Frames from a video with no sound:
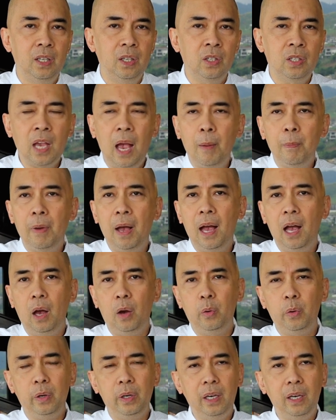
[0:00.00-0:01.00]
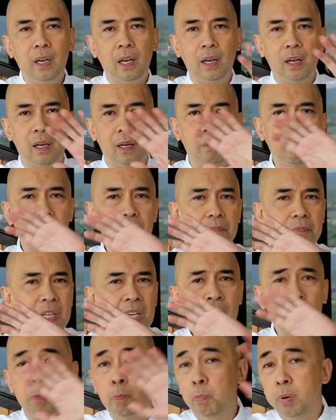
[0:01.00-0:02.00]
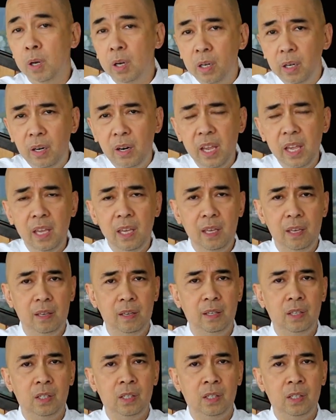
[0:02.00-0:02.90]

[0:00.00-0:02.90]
Somehow, it's blurry.